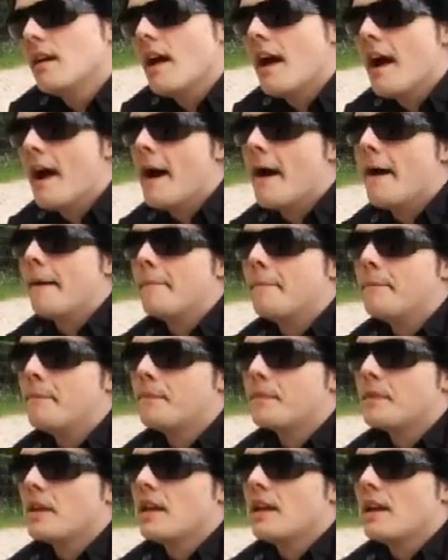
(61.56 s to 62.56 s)

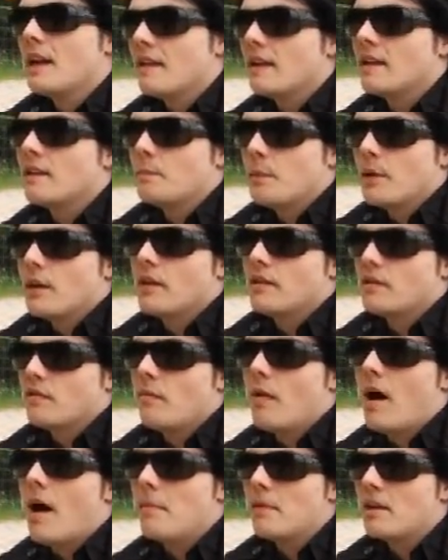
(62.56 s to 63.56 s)
I think it's because of
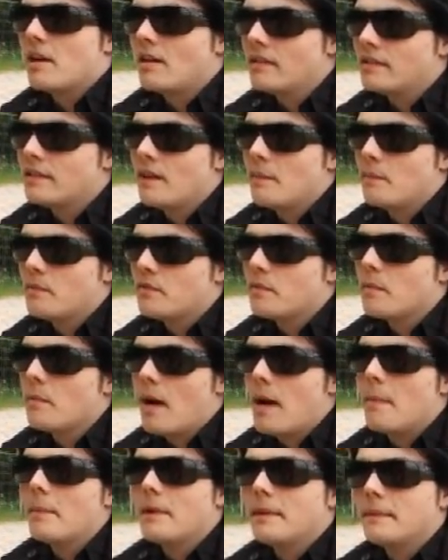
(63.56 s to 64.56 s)
Mama. It all stems from
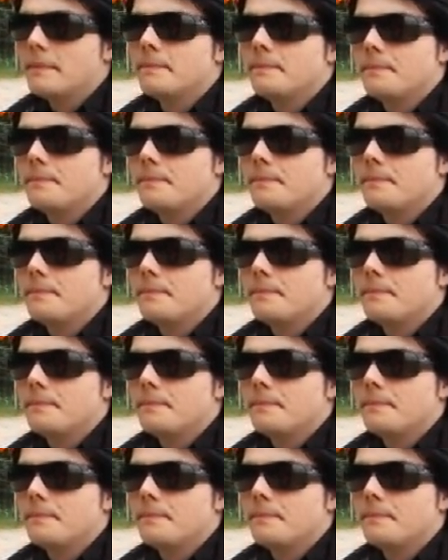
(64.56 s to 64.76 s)
Mama.